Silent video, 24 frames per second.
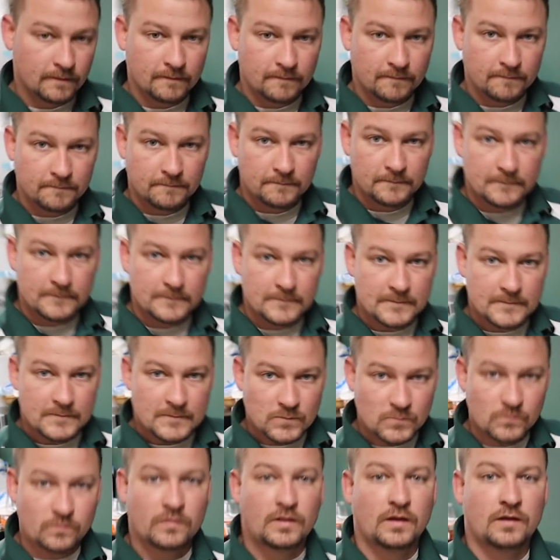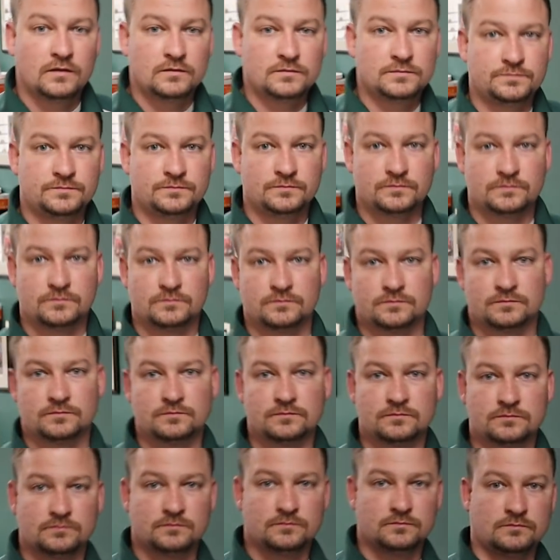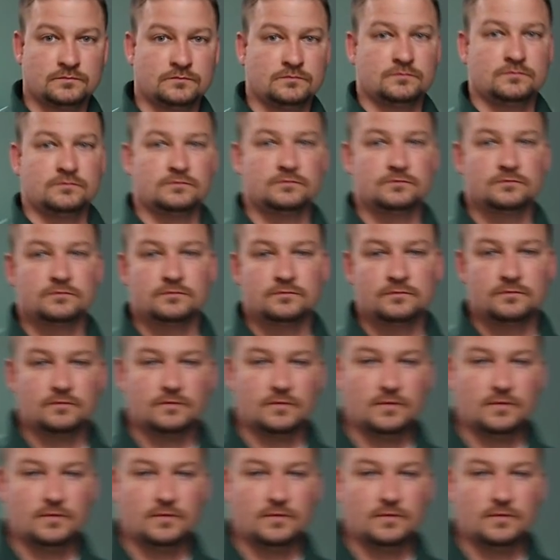guy has his truck here. He is a subscriber of the channel.